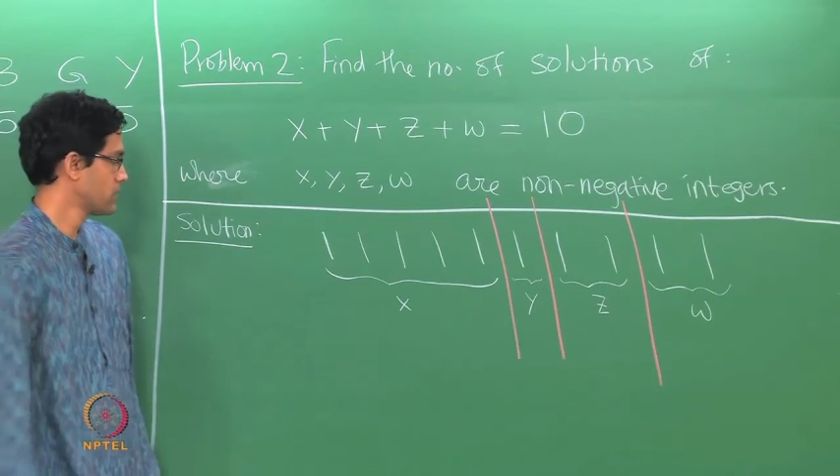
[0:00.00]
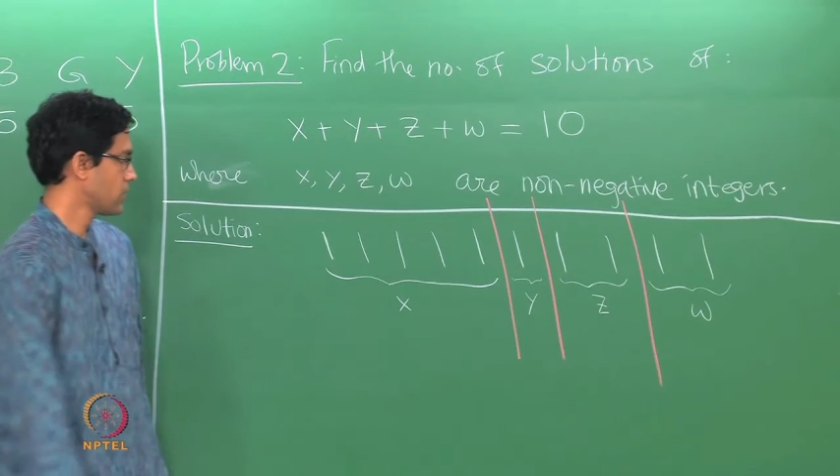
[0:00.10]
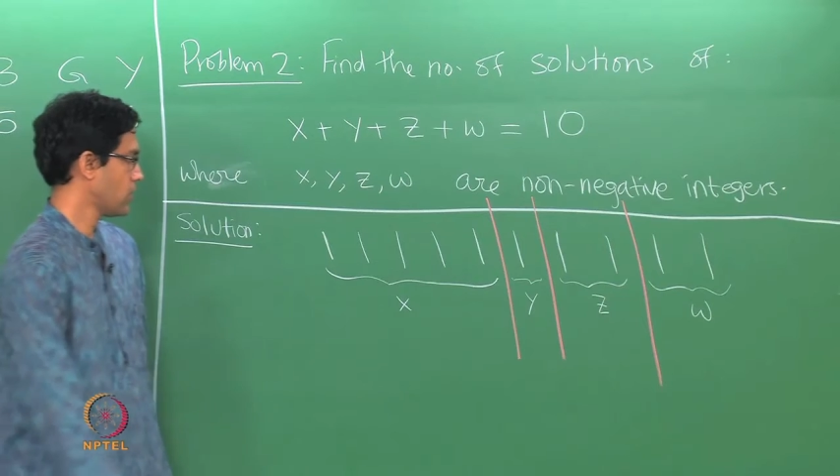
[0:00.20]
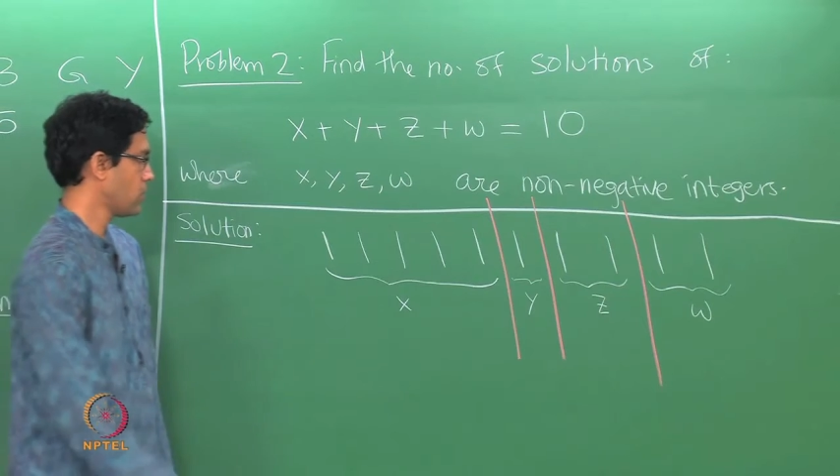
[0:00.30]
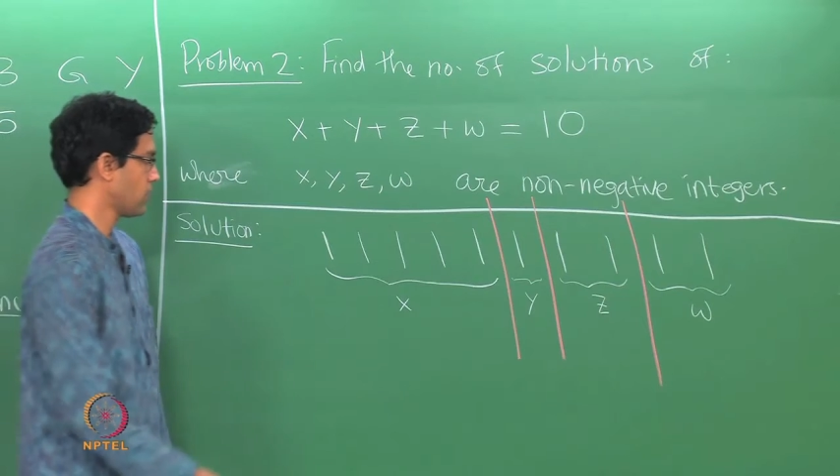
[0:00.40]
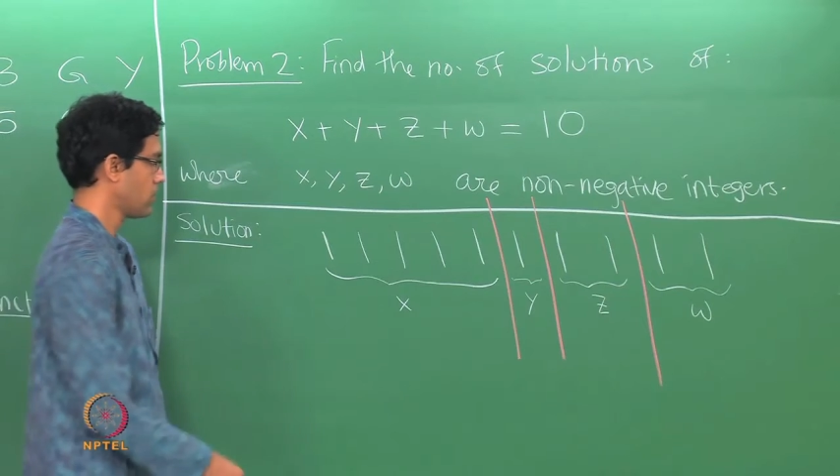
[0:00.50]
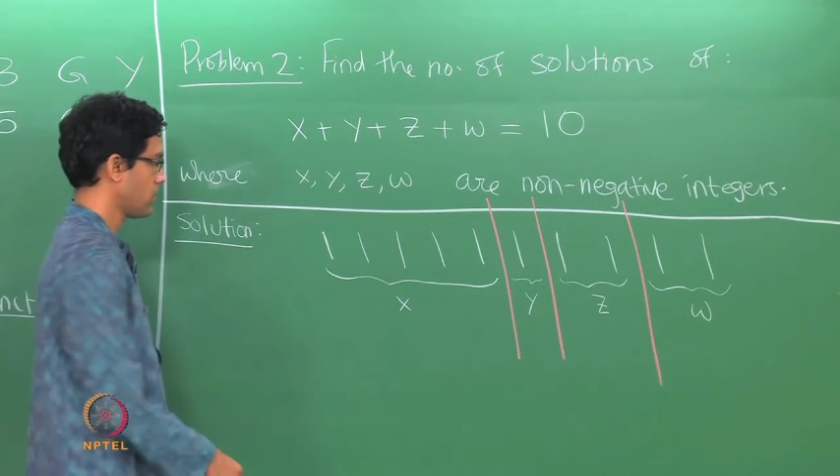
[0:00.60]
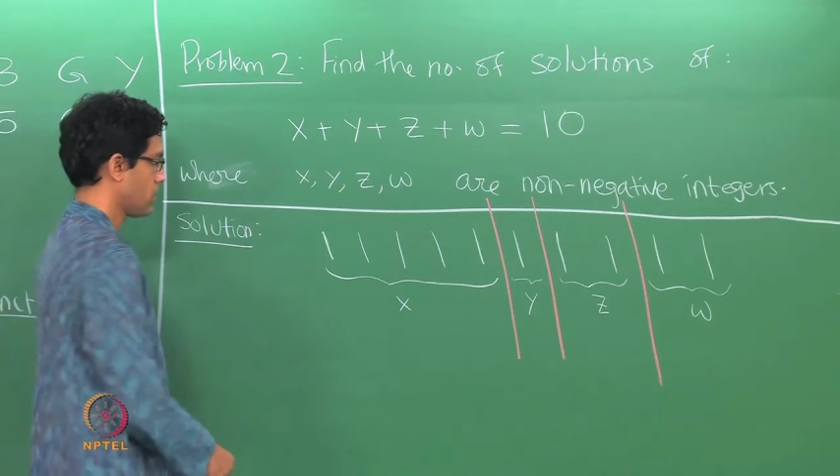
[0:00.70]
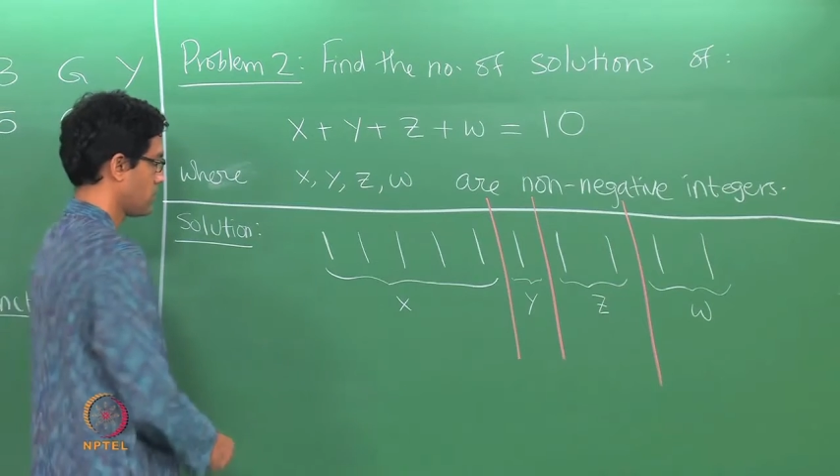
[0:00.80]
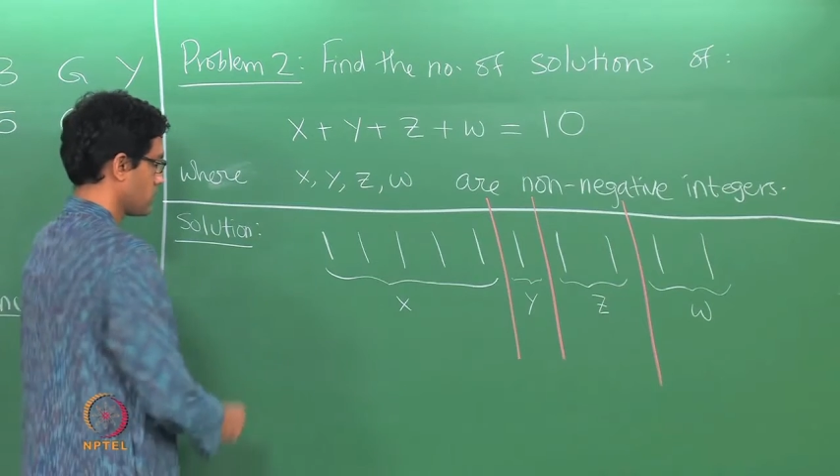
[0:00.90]
Now
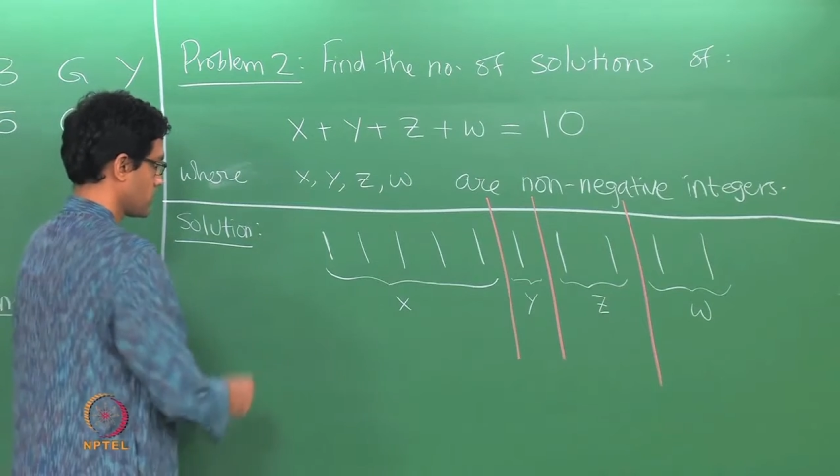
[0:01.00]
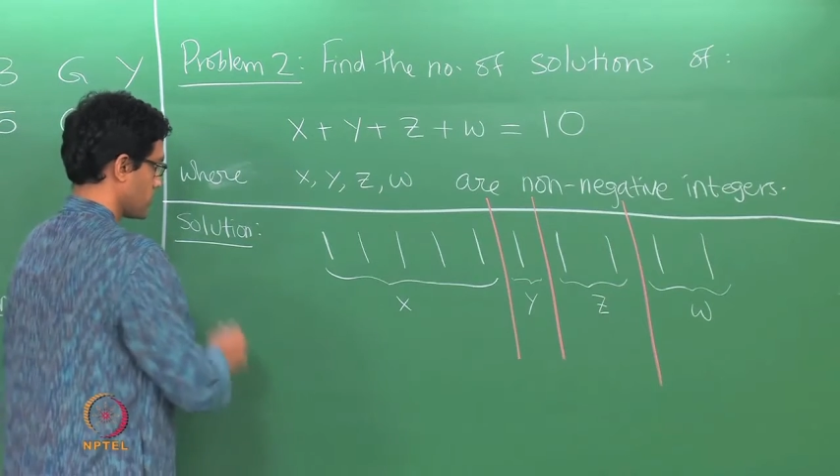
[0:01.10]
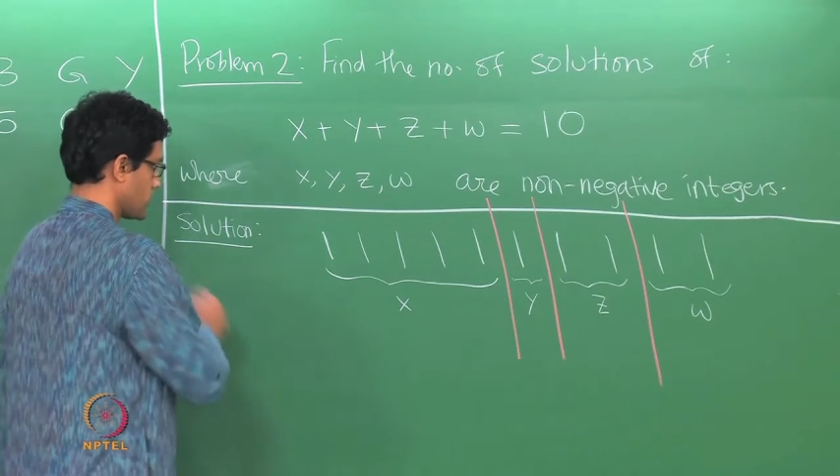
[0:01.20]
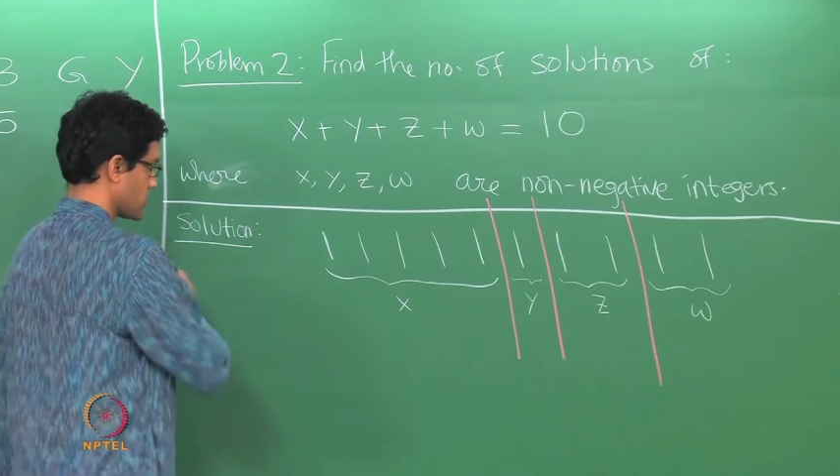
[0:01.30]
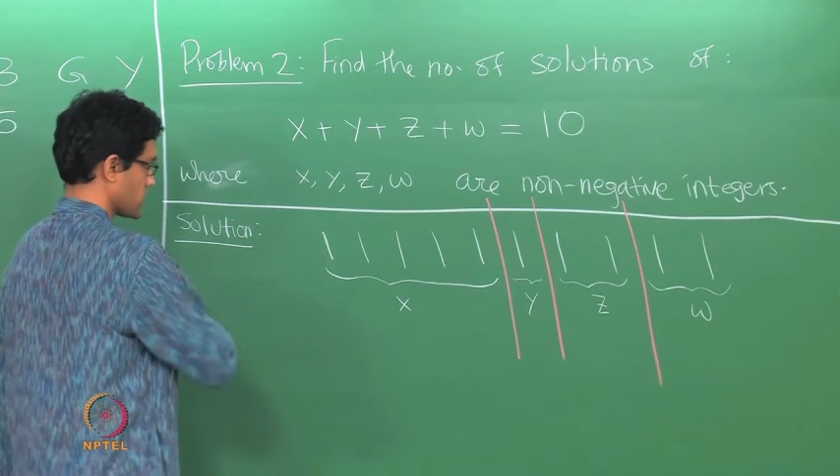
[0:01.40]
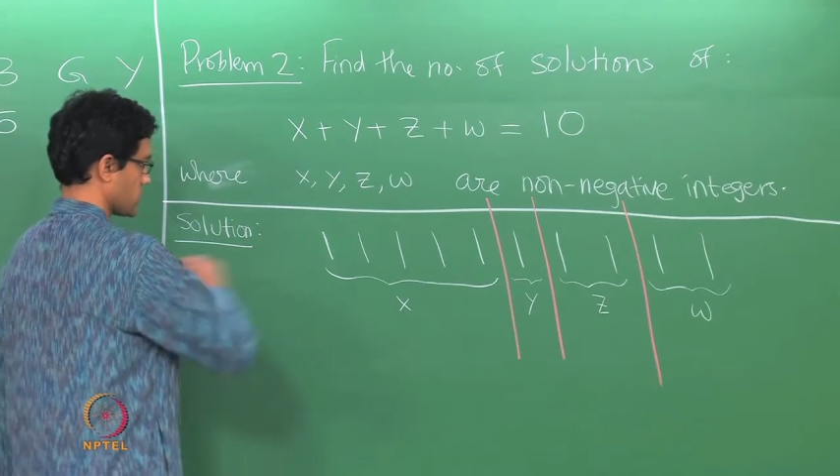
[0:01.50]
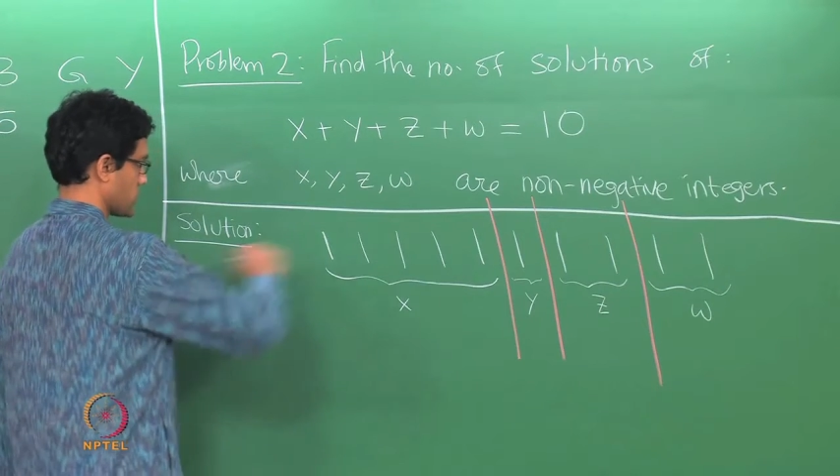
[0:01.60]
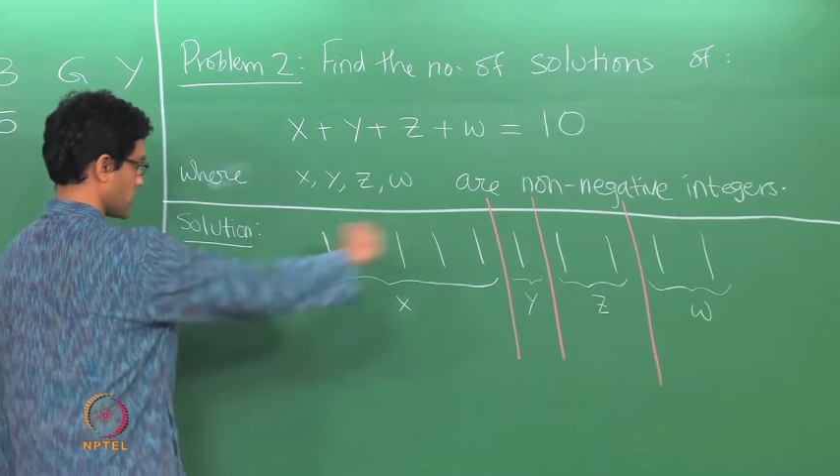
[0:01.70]
this